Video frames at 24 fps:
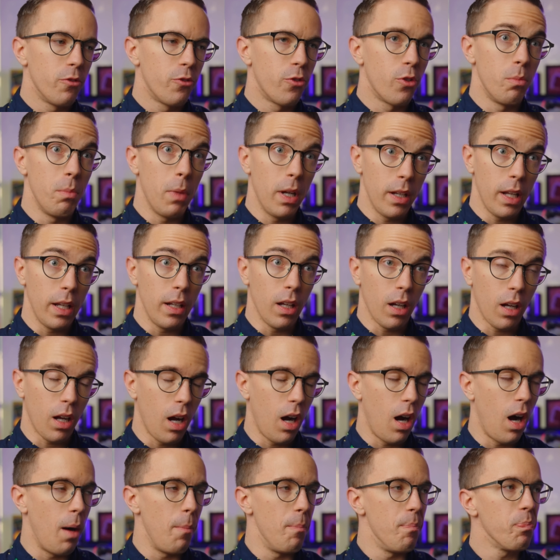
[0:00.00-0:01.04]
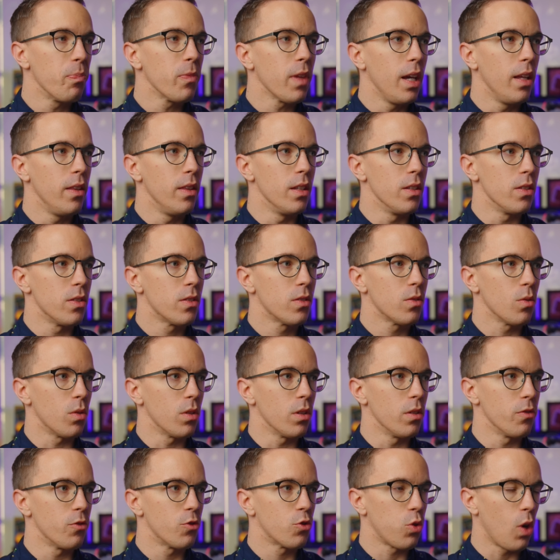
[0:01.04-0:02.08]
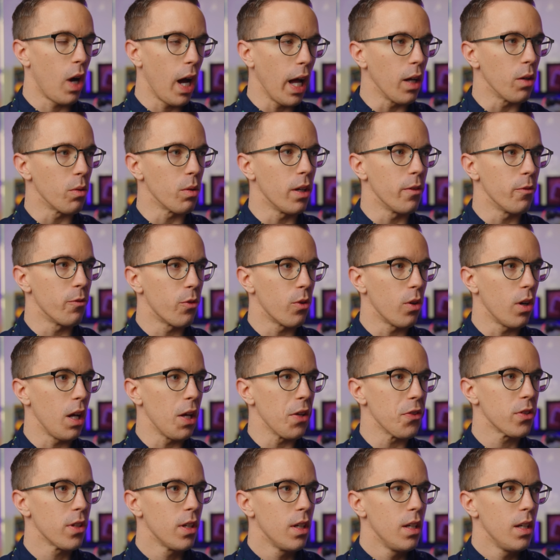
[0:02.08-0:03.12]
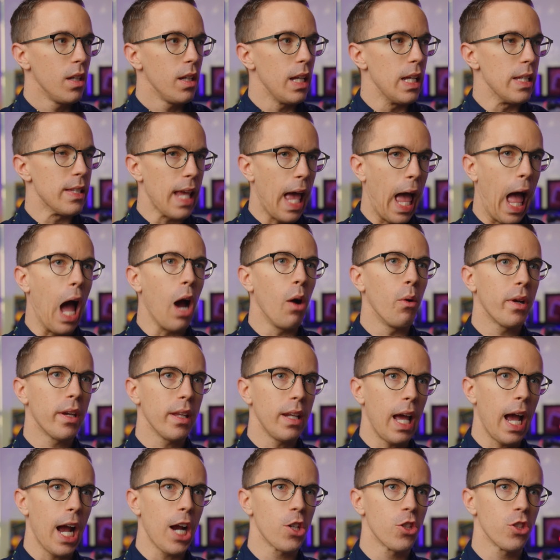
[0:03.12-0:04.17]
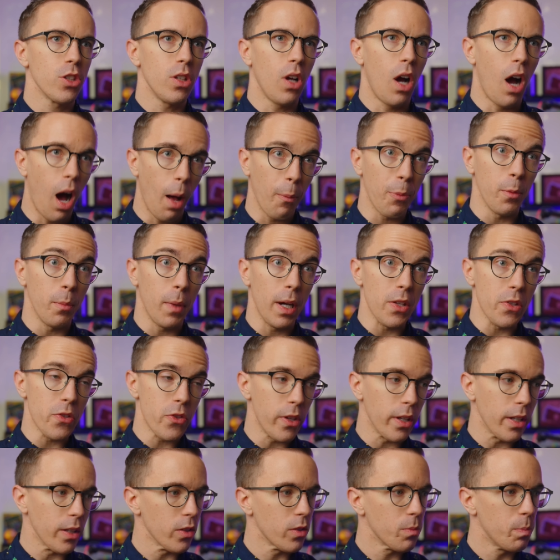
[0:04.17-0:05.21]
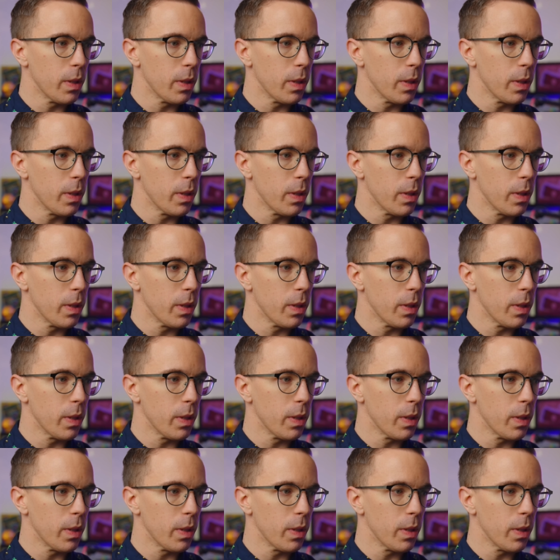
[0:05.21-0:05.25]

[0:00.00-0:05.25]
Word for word: for Monday.com and this sort of trial run for us is how we can actually optimize things